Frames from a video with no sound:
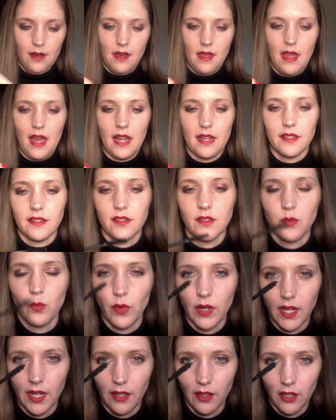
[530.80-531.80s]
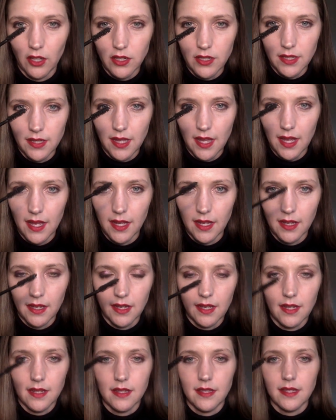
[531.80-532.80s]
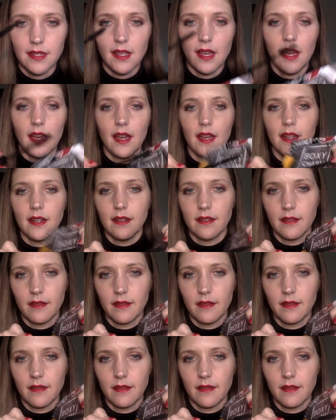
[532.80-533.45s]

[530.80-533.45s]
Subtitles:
that's what it looks like inside.